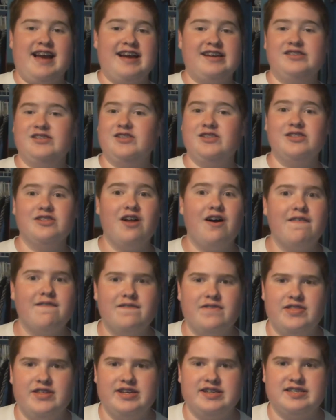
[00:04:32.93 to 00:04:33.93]
I
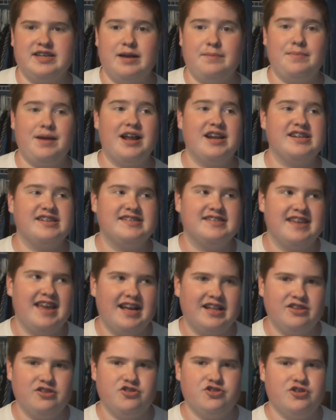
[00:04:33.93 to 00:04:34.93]
love this. I'm not
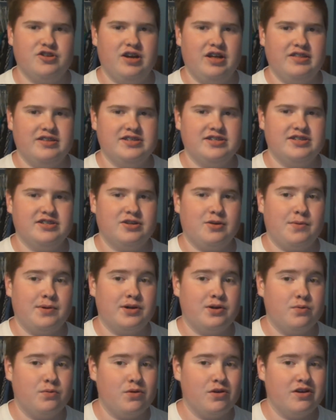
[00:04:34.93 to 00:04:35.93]
exactly sure how this is
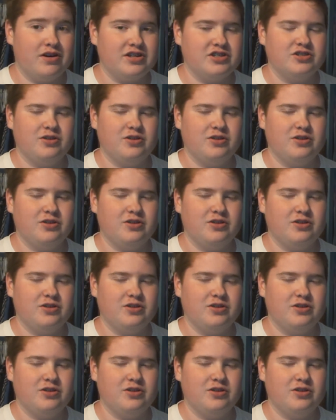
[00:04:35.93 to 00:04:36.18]
going to work,